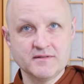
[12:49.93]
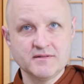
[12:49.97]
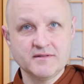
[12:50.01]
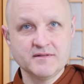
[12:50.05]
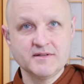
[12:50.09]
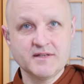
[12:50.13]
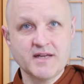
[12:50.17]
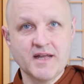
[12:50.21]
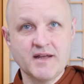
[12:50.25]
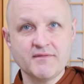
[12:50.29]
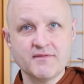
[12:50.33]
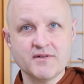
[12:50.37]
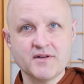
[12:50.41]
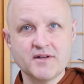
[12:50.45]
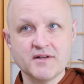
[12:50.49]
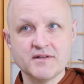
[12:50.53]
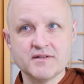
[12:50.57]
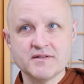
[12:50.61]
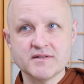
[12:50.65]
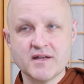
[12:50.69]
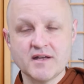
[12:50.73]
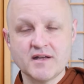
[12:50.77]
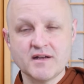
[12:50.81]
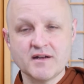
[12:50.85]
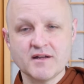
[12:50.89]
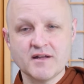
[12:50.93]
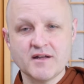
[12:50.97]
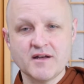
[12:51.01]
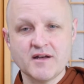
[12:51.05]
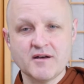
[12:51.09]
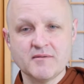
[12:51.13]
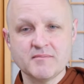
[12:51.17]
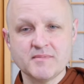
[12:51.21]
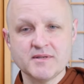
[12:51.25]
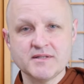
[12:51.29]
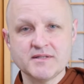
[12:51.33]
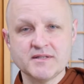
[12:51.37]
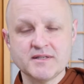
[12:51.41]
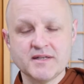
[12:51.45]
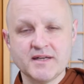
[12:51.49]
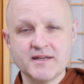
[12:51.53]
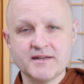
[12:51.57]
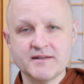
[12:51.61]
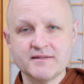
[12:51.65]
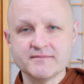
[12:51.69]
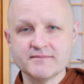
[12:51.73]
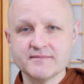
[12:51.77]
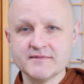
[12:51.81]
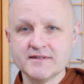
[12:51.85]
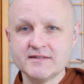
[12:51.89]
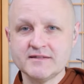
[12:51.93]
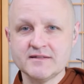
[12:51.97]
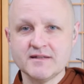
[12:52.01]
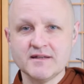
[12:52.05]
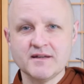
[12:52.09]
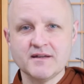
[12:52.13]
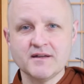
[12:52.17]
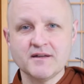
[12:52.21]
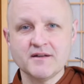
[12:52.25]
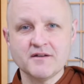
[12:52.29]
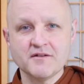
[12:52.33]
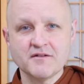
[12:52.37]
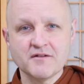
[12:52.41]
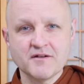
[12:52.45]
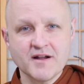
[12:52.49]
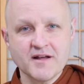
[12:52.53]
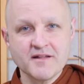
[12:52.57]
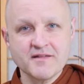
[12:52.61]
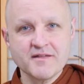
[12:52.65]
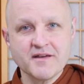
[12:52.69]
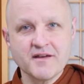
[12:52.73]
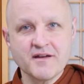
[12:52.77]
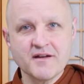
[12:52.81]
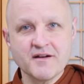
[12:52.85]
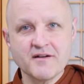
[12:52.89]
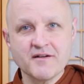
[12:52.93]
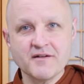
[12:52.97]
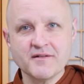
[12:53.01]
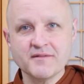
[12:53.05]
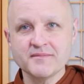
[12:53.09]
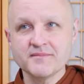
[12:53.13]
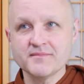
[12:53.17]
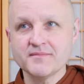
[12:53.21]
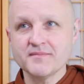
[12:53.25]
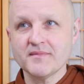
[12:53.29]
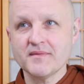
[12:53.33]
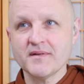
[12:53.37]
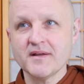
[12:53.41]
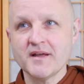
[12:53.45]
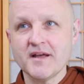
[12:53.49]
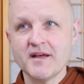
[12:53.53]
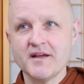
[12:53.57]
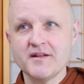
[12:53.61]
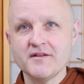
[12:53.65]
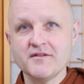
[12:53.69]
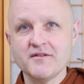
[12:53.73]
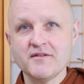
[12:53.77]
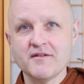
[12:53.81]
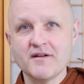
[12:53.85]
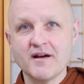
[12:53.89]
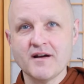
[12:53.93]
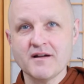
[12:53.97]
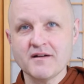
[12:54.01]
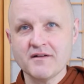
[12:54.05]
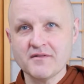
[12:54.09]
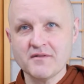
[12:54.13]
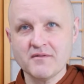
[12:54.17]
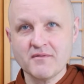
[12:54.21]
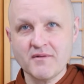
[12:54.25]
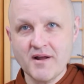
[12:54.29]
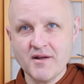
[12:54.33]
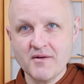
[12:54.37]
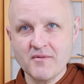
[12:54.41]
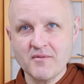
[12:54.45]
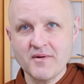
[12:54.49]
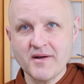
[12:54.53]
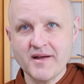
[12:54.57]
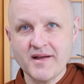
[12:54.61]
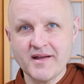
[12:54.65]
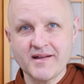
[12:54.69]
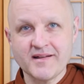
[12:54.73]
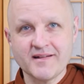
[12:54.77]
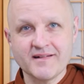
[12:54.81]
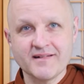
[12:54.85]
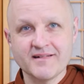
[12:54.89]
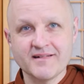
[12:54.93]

Devata has kind of come and said, you're not there, and you're not on the right way.